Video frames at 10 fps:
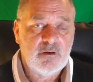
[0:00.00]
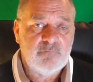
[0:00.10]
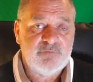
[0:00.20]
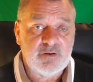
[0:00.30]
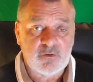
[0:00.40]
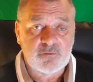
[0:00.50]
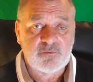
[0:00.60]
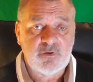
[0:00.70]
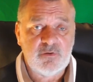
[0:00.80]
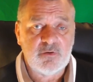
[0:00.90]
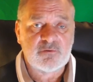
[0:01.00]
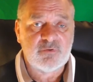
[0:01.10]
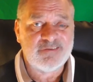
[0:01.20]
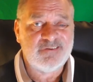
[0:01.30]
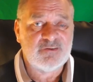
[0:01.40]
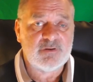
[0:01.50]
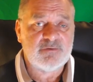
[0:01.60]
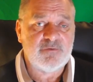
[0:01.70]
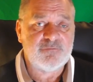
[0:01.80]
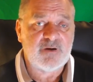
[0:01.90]
Video Studio
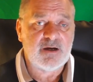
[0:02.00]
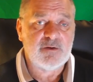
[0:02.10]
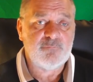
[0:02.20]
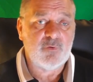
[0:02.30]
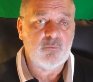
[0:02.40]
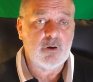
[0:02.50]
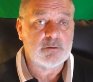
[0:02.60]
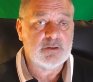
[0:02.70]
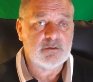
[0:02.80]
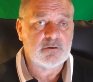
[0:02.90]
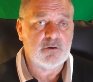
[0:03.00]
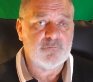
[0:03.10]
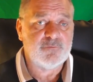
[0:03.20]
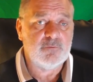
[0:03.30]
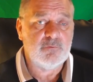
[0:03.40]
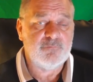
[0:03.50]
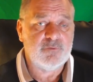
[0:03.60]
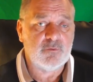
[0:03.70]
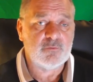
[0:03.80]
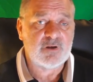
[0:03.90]
2025, but what I didn't go through with
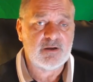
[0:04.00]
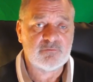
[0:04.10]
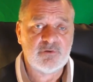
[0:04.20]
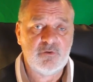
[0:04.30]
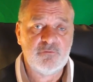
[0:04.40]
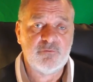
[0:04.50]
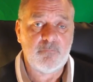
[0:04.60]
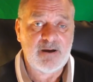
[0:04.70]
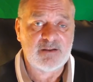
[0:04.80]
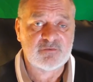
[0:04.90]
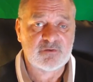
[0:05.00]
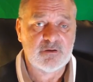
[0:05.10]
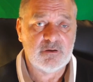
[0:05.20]
you was how to use the mask